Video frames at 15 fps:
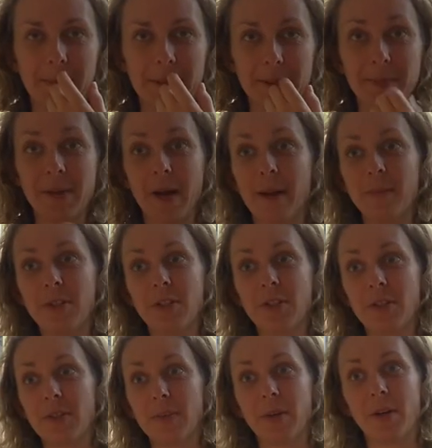sometimes you
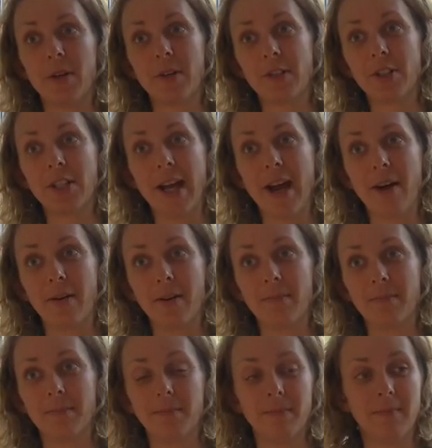just want a hot shower
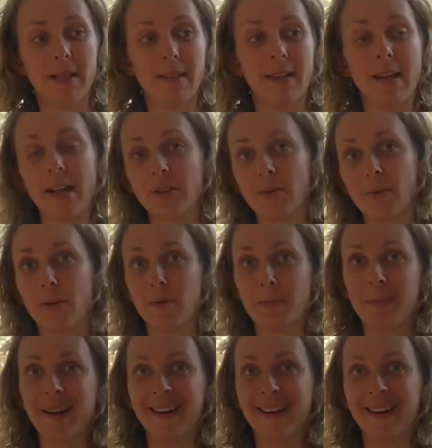in the next room.